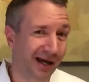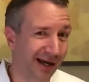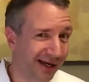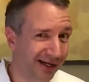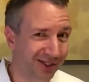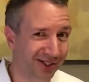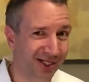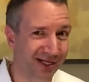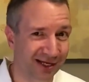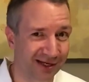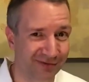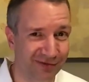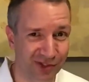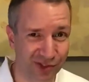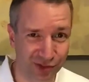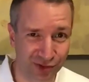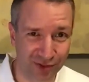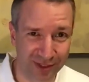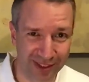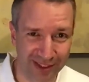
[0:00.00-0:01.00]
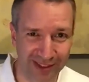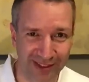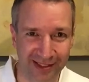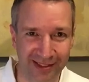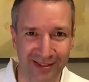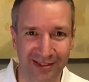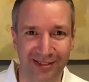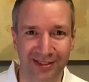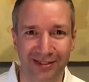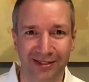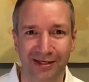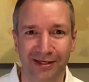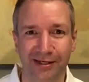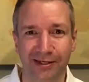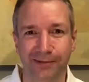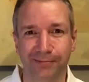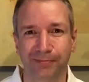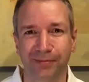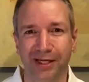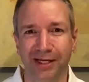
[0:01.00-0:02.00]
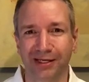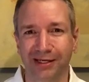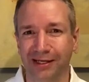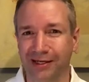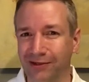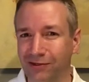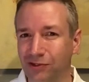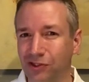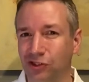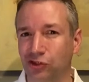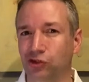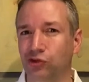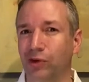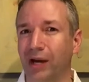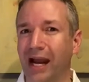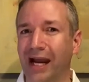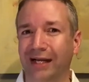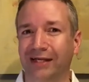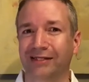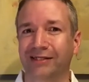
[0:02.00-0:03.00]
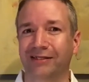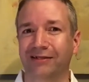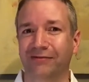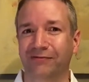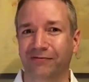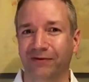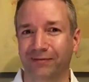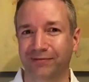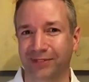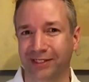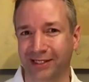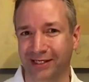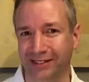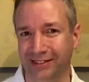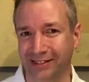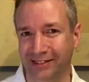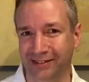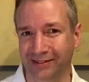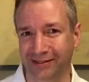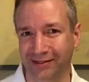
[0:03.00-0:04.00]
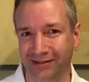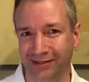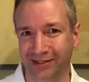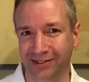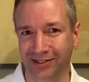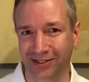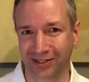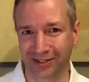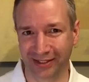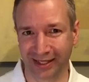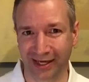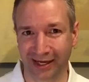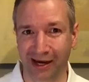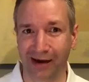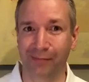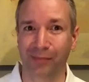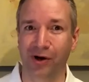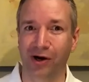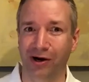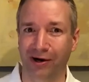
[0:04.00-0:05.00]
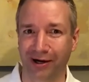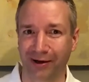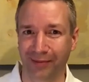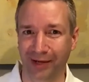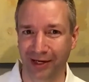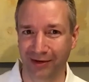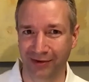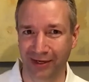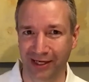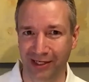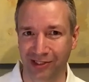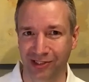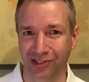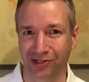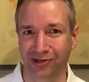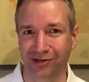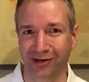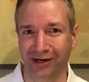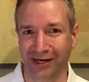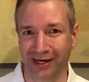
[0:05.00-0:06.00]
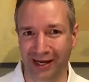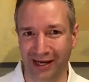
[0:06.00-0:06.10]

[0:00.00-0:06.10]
I actually kind of enjoyed this, it kind of detracted from the idea that this is like a park about nature and